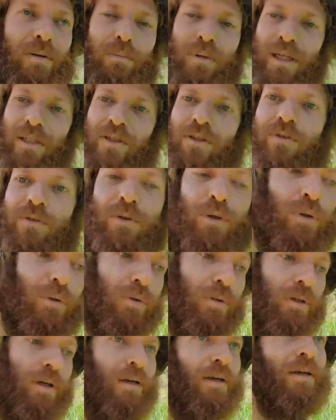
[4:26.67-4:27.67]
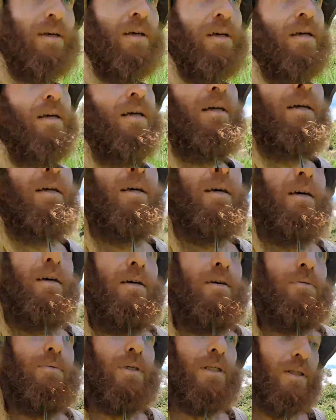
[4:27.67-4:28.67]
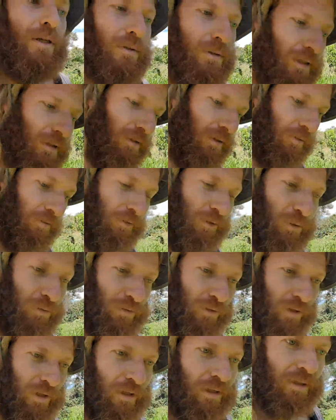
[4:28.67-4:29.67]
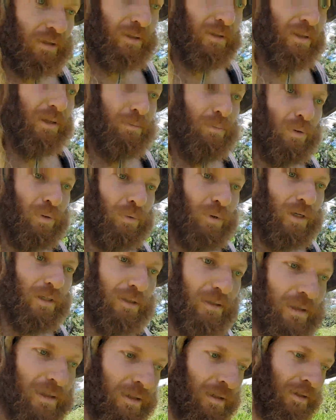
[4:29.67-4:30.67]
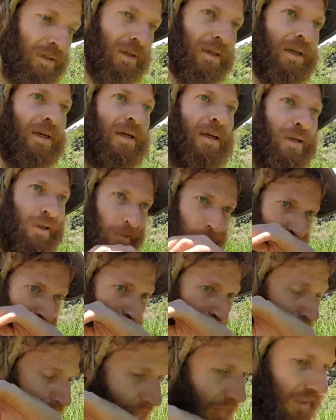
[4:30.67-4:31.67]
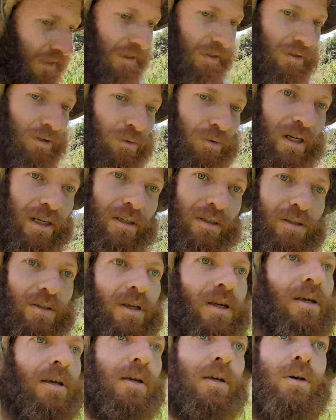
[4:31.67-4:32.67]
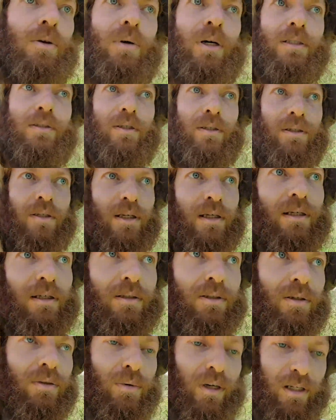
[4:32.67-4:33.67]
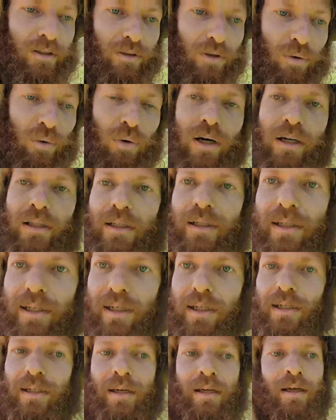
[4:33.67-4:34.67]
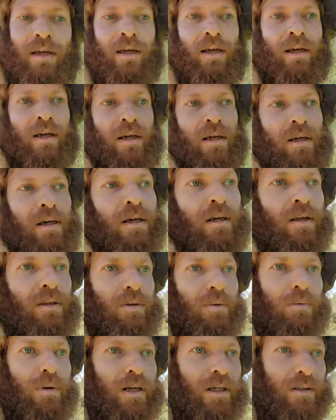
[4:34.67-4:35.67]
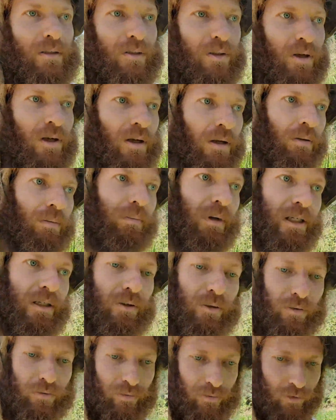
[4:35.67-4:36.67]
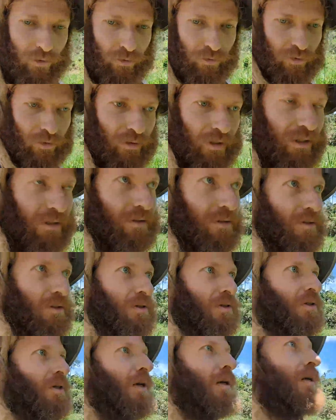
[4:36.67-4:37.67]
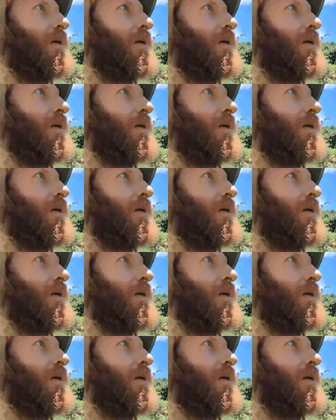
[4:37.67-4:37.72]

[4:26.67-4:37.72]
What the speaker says: best food, we know that fruit is number one in the right quantities, the right quality, the right micronutrients.